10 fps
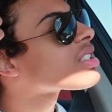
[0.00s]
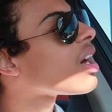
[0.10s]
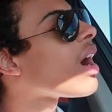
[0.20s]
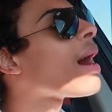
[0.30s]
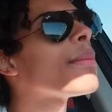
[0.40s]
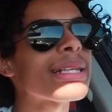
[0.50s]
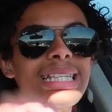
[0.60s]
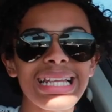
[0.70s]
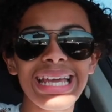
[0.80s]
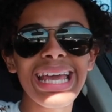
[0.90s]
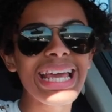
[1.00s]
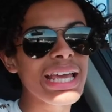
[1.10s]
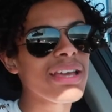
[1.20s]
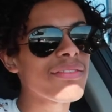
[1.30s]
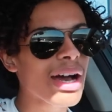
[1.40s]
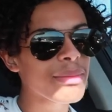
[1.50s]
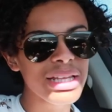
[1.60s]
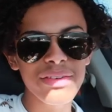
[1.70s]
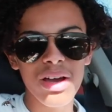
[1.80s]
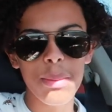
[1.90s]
So I'm about to leave. I'm leaving.